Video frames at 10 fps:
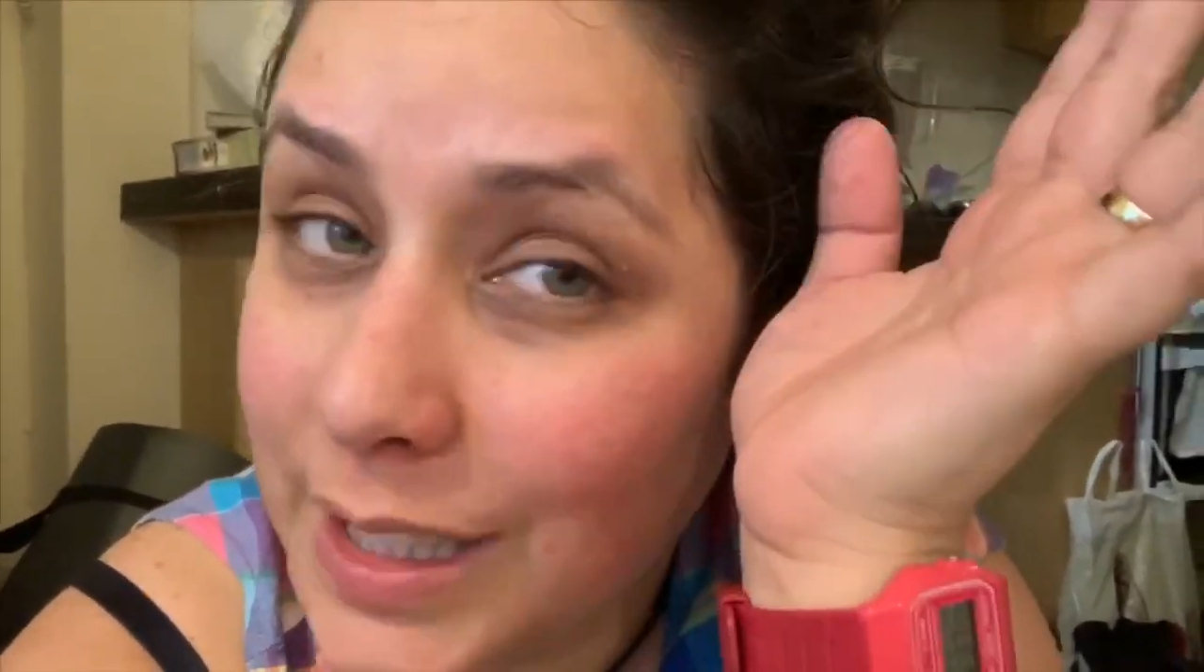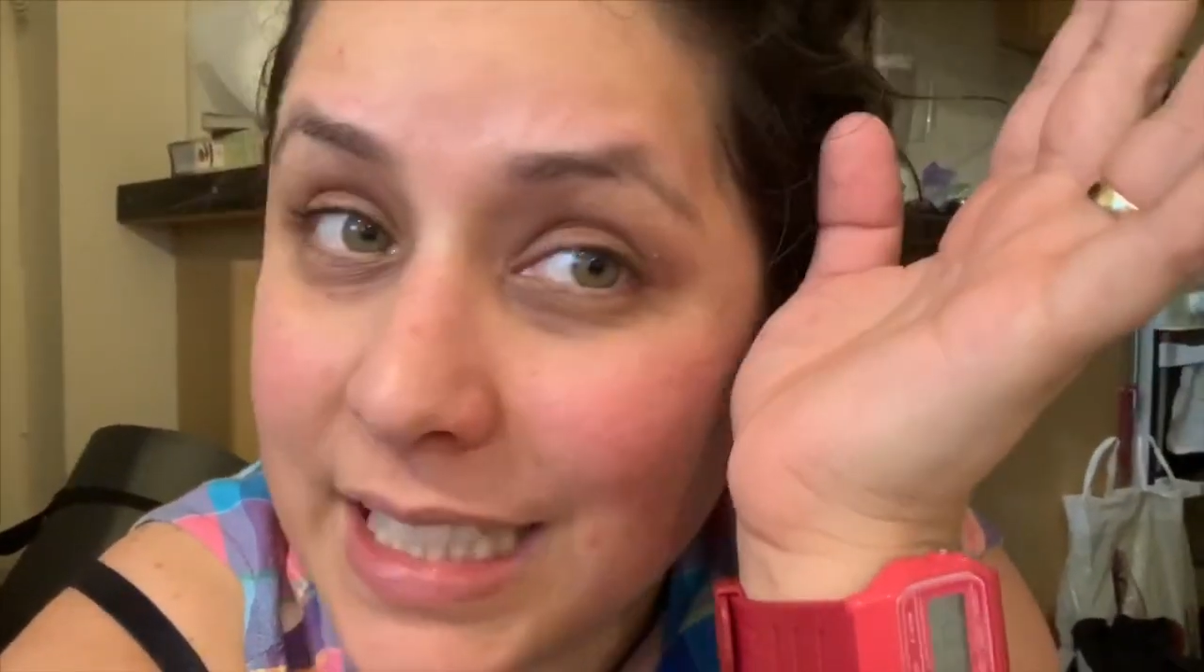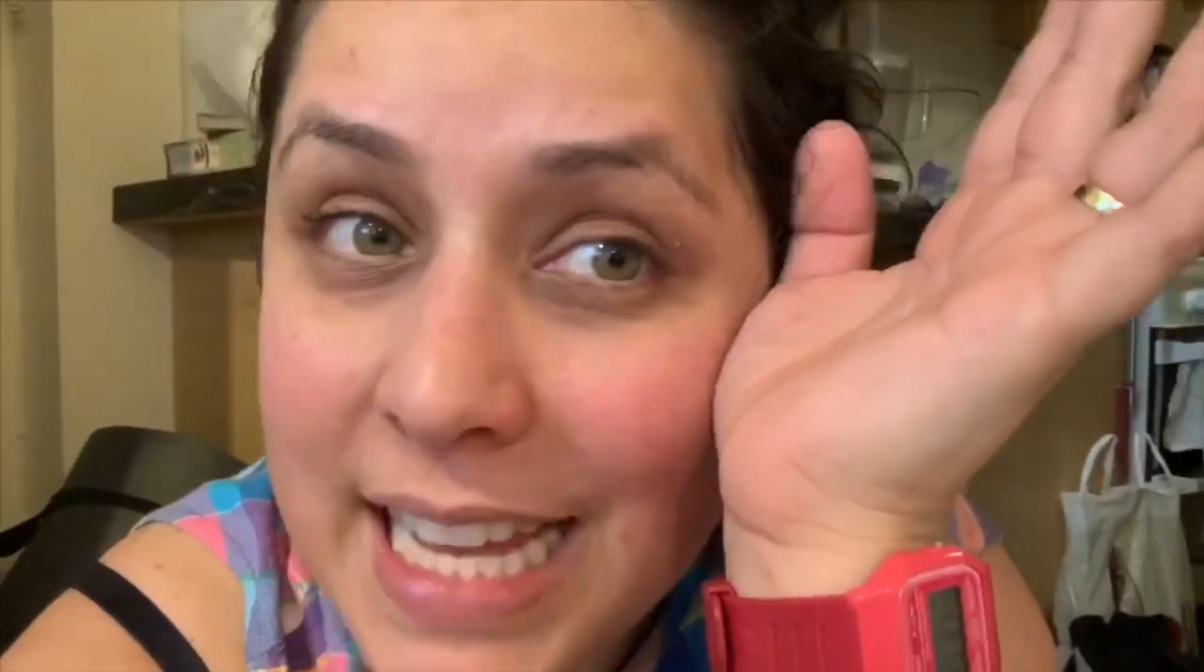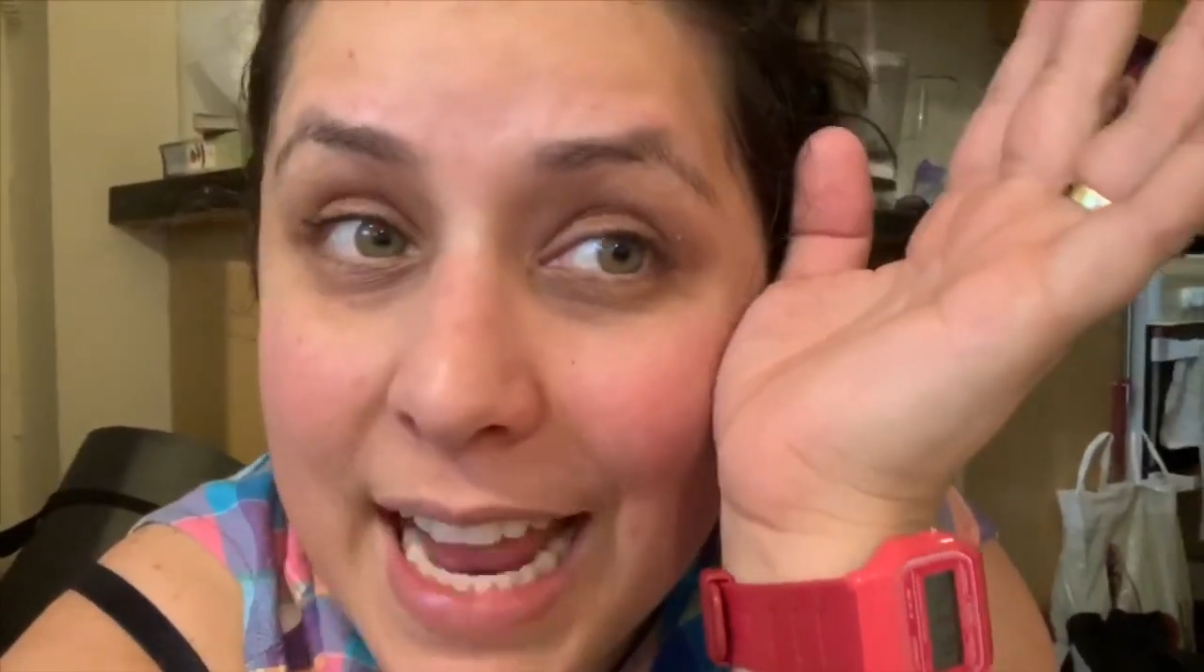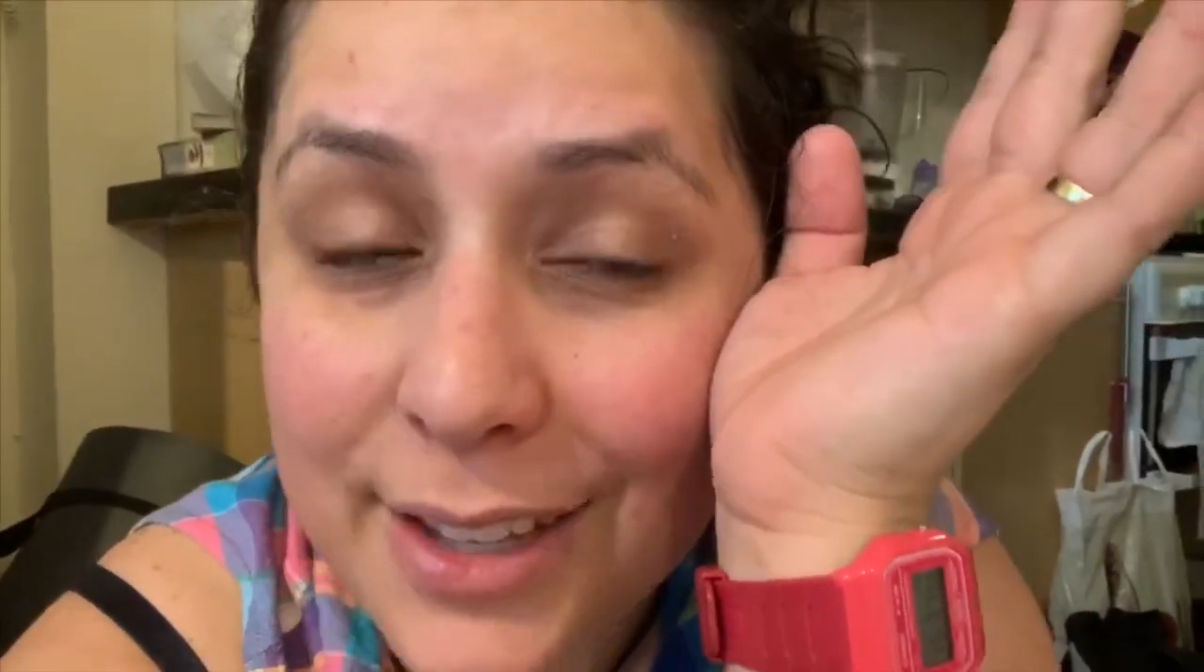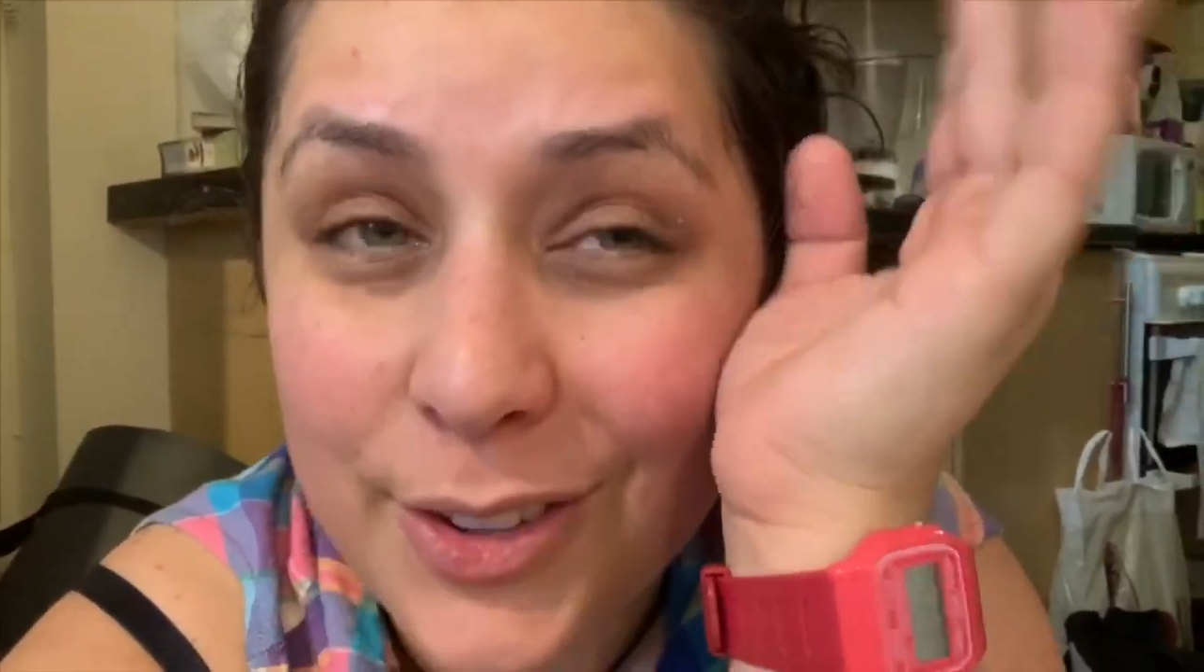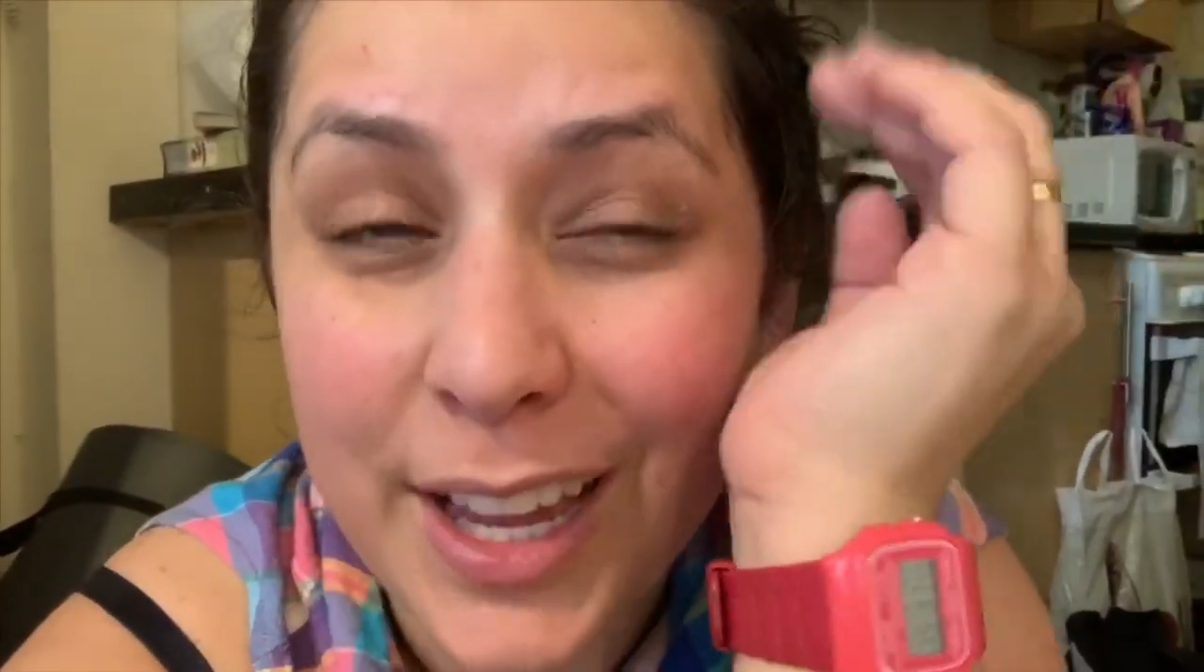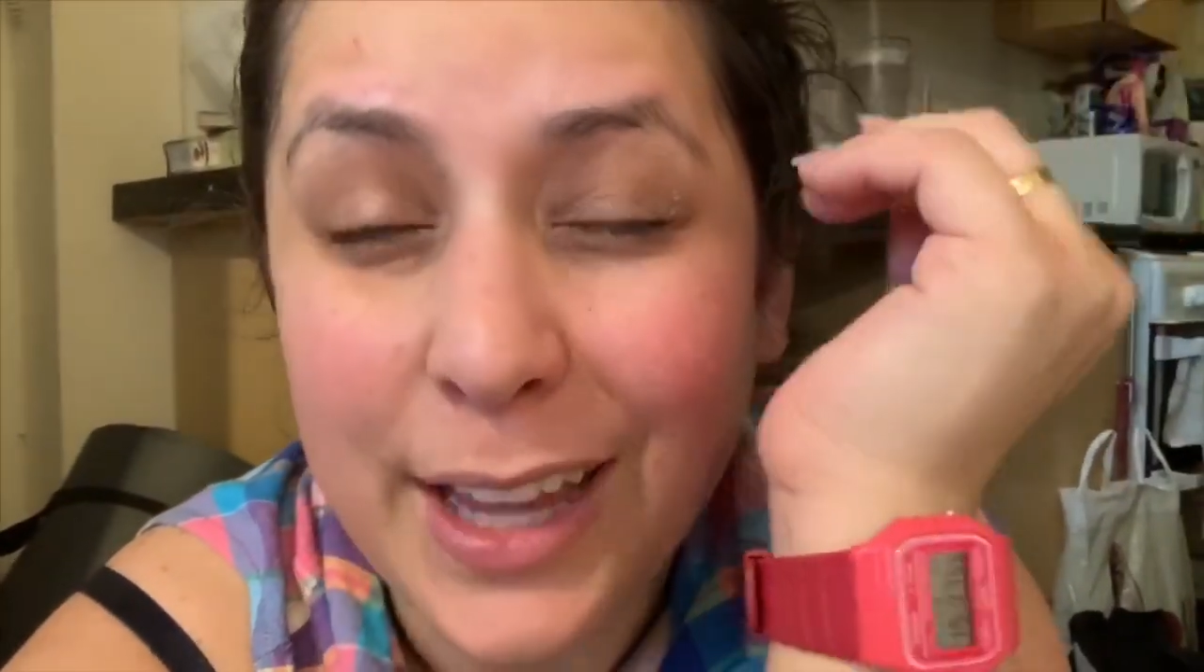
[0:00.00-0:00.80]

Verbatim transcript: on the stairs so i